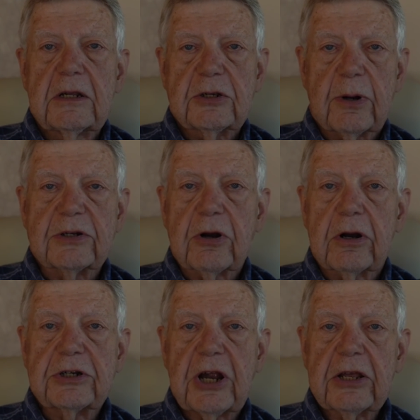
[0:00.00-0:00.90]
So I
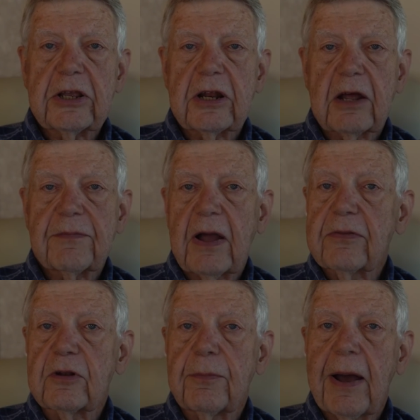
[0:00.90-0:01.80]
started checking, and I found
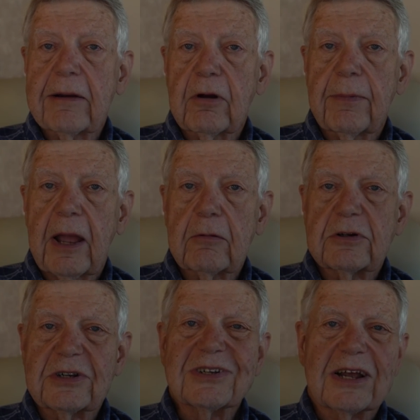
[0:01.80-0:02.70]
that the battery bank
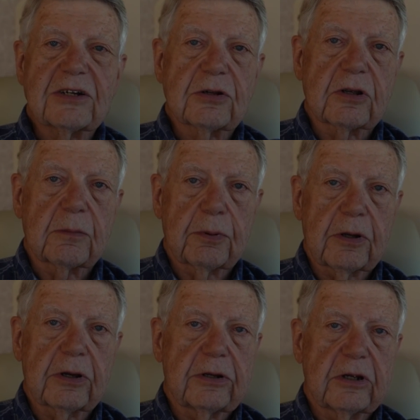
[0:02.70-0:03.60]
was essentially
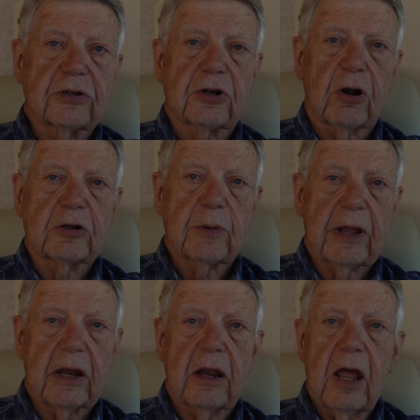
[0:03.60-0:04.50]
completely discharged.
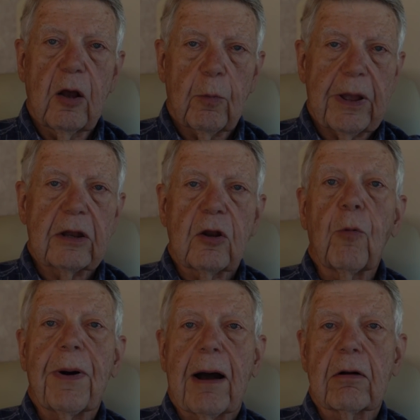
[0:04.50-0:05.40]
We had, we had
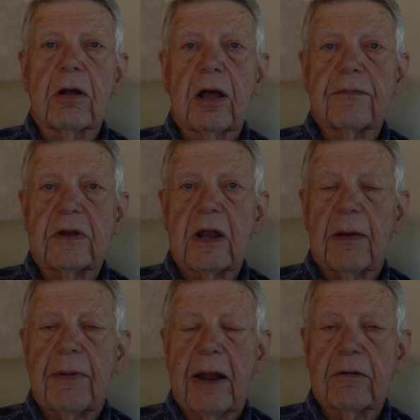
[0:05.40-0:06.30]
no power left in
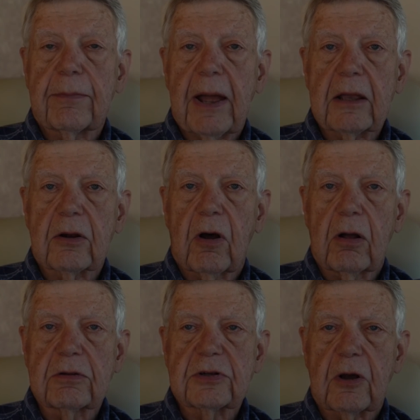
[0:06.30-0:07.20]
that battery bank at
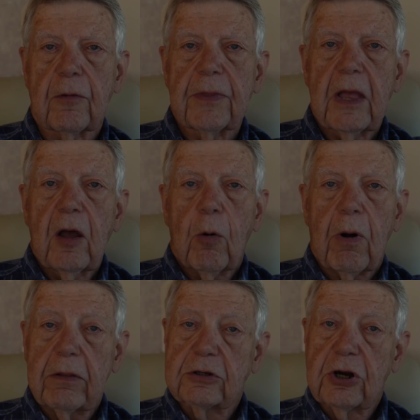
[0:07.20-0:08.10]
all. So
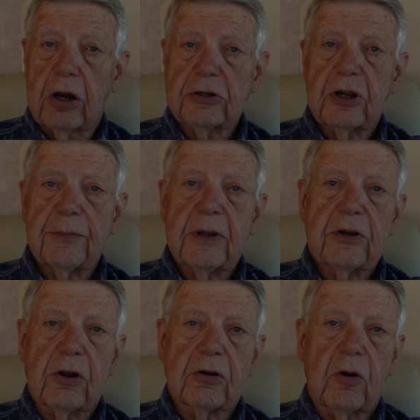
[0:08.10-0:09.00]
while the charger had been
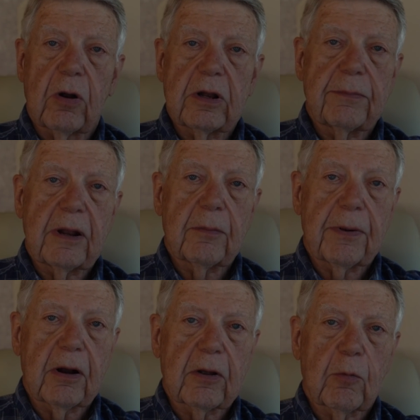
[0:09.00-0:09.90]
turned on, it had been
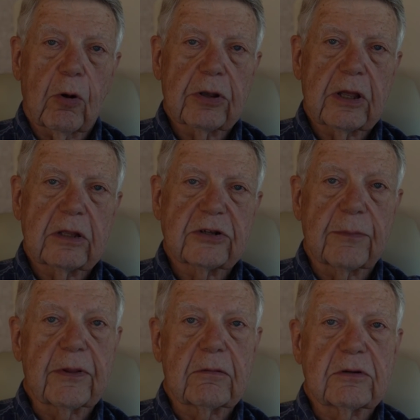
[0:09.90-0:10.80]
apparently working,
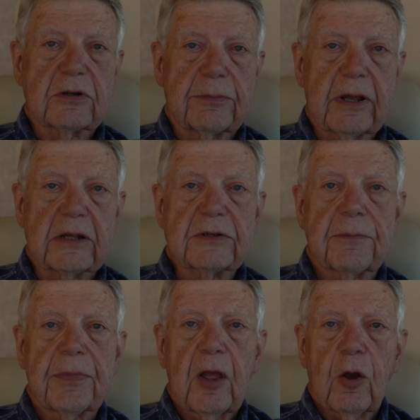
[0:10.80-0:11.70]
something was amiss.
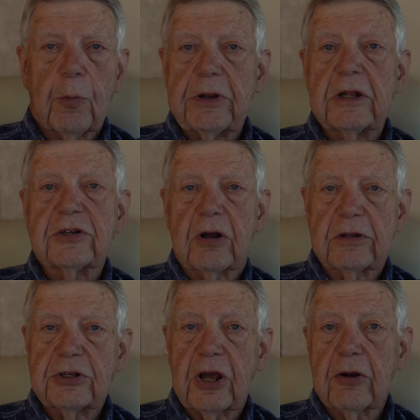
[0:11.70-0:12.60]
We did start
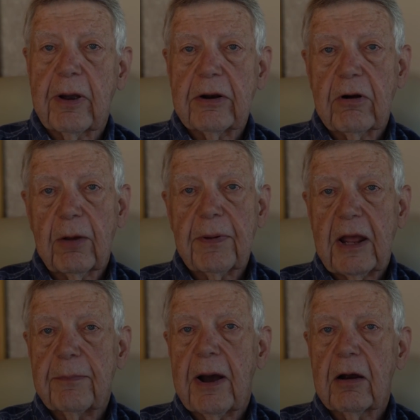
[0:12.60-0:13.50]
the generator up,
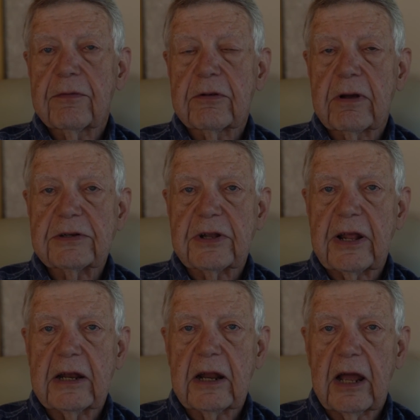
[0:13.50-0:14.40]
had power for the rest of
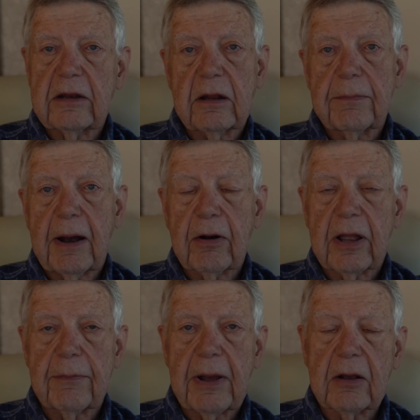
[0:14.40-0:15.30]
that night, and then power
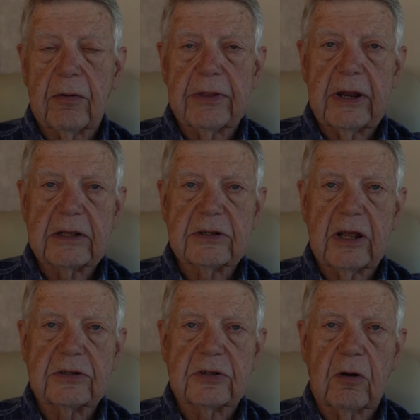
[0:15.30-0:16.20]
came back on the next
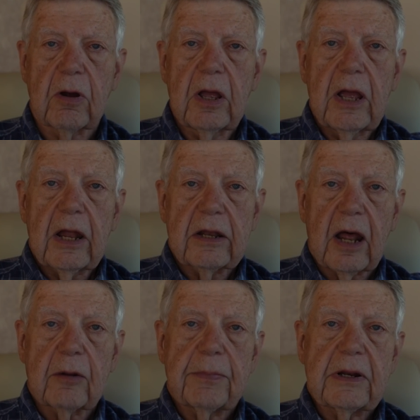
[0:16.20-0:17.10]
day, so
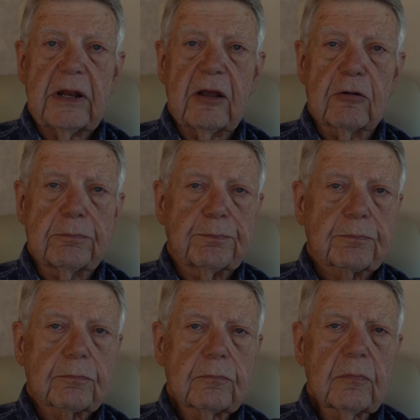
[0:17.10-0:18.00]
not a big deal.
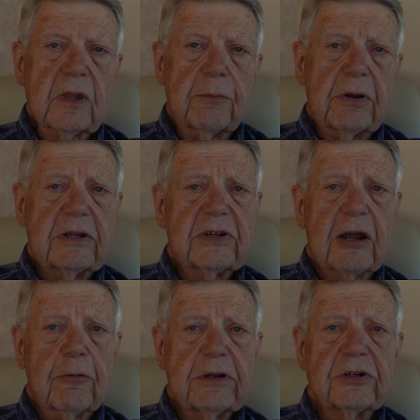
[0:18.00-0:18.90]
But as I
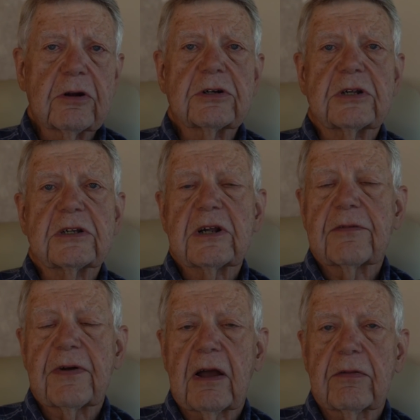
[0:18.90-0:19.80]
researched this, I
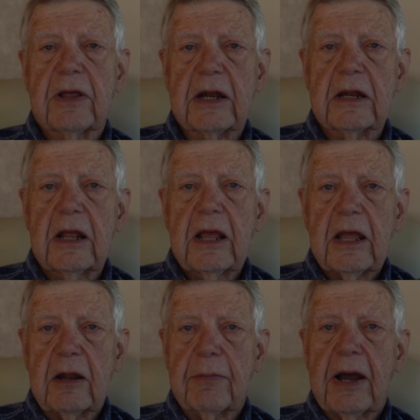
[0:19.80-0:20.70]
found that
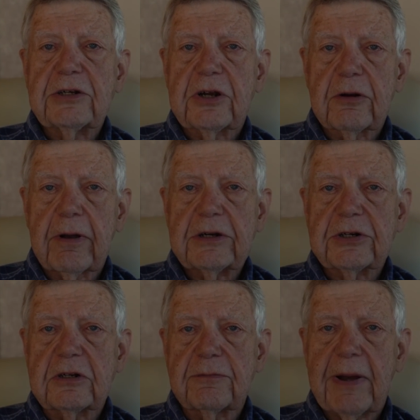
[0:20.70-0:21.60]
in my
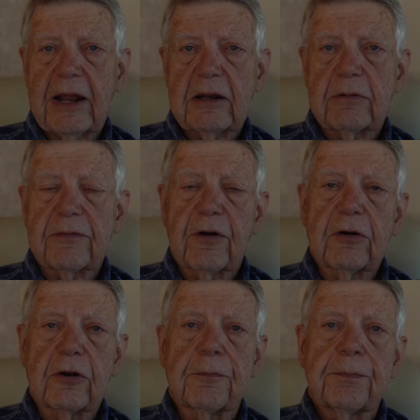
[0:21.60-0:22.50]
generation of Magnum
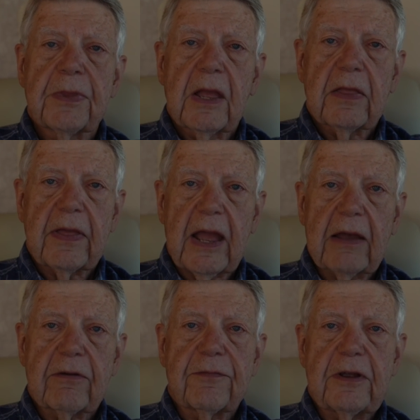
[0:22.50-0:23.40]
Inverter, they
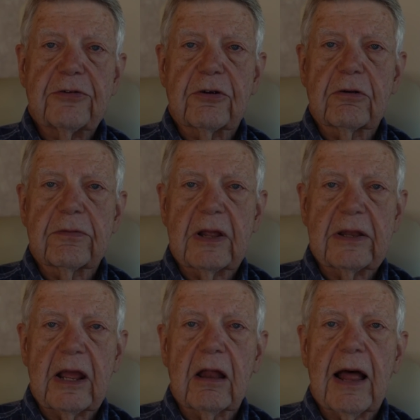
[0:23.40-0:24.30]
have a feature that
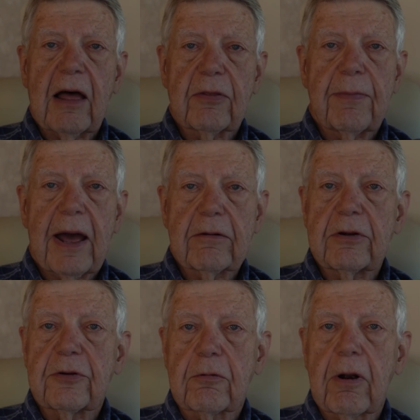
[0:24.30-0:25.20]
they allow the
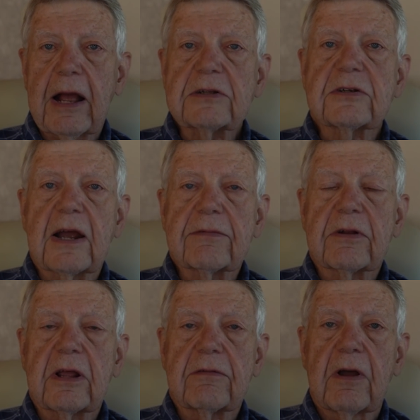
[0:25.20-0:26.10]
battery to rest after
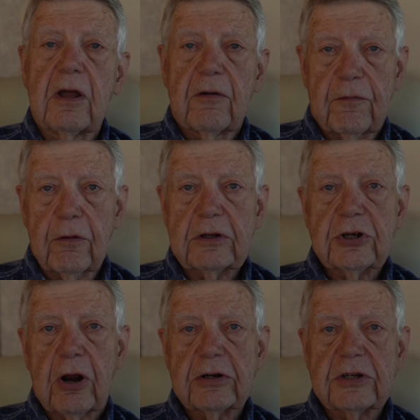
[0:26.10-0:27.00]
they've fully
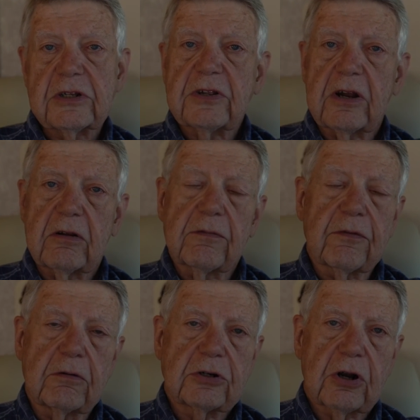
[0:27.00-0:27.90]
charged it and set it on
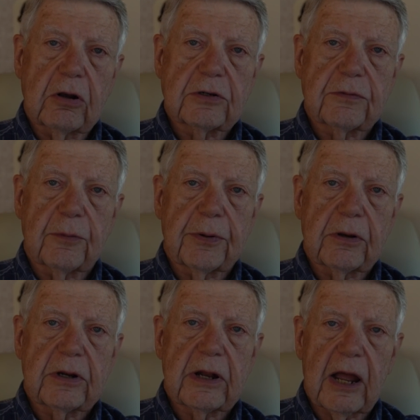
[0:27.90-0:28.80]
float charge for a
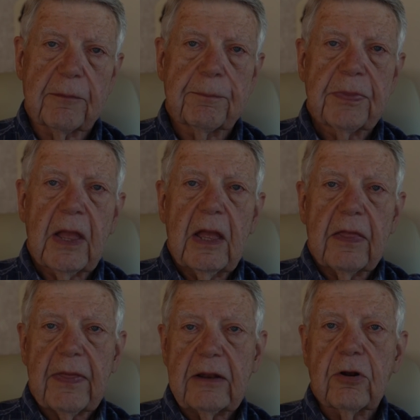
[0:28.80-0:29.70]
period of time.
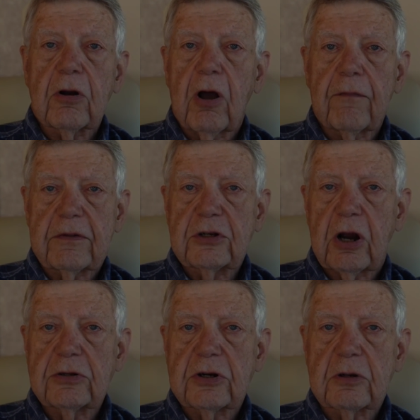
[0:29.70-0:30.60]
They turn off the
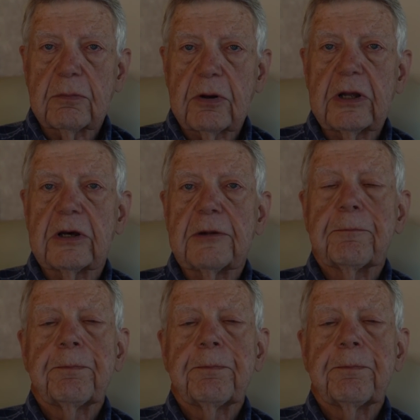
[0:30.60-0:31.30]
charger completely.